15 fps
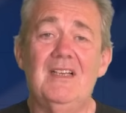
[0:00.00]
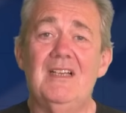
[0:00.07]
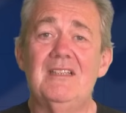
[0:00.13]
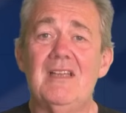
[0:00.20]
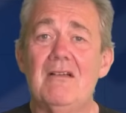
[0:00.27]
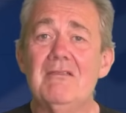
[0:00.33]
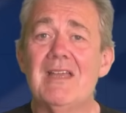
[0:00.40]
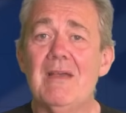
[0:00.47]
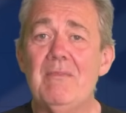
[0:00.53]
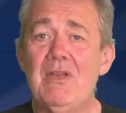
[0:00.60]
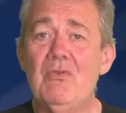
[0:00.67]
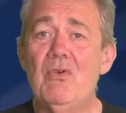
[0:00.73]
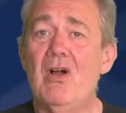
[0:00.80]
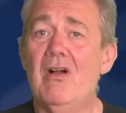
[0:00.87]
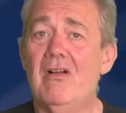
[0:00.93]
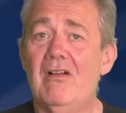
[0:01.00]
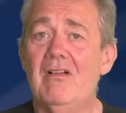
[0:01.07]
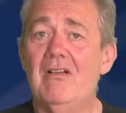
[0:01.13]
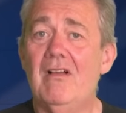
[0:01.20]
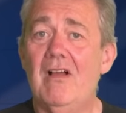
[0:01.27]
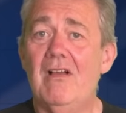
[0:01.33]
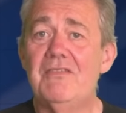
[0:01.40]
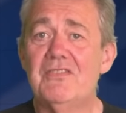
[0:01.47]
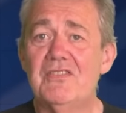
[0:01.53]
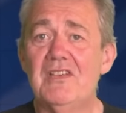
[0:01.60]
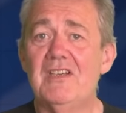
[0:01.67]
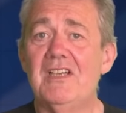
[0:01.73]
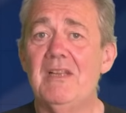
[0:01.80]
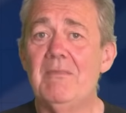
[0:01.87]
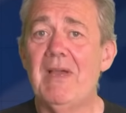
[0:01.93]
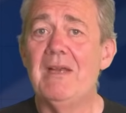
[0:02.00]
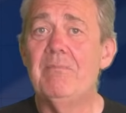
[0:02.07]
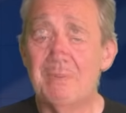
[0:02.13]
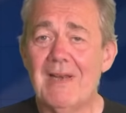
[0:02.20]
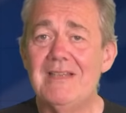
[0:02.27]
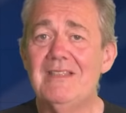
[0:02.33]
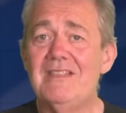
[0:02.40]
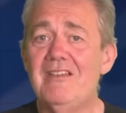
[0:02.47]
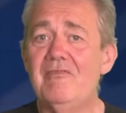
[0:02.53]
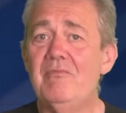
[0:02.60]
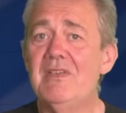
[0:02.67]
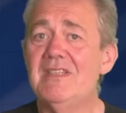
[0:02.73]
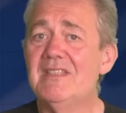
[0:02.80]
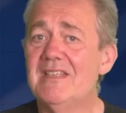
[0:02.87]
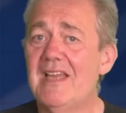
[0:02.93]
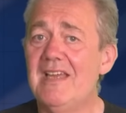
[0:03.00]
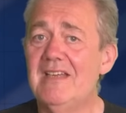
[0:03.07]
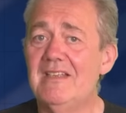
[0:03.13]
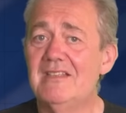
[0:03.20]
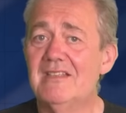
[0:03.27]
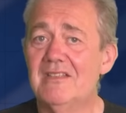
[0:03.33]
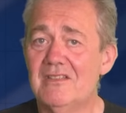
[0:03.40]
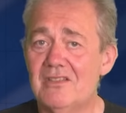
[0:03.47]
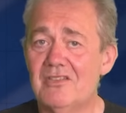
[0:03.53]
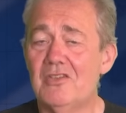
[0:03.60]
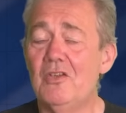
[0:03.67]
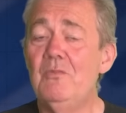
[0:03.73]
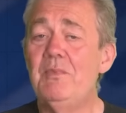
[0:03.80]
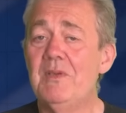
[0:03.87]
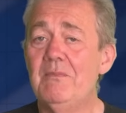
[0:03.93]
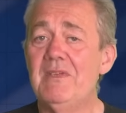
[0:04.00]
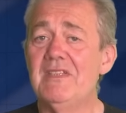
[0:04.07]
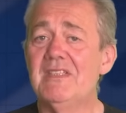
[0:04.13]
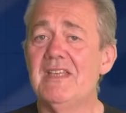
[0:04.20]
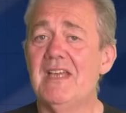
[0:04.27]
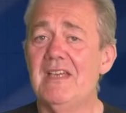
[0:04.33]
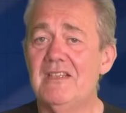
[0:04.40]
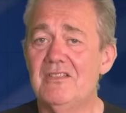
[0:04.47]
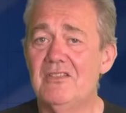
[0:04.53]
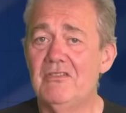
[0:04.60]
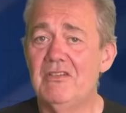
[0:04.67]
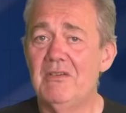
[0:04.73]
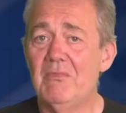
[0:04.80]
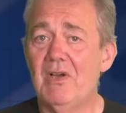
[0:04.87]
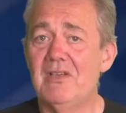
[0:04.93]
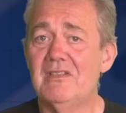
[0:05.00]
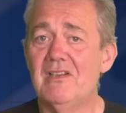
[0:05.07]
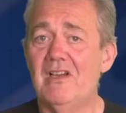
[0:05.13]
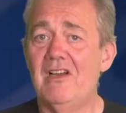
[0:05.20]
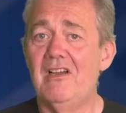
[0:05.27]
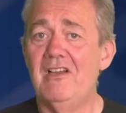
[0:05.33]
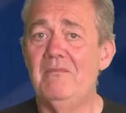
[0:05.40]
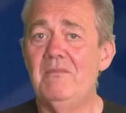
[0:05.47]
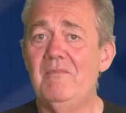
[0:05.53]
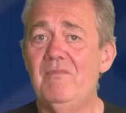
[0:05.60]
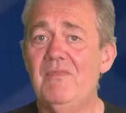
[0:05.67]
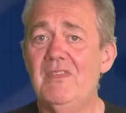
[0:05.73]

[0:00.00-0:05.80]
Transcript: And don't get me wrong, I've certainly made plenty of mistakes and stupid mistakes during my time,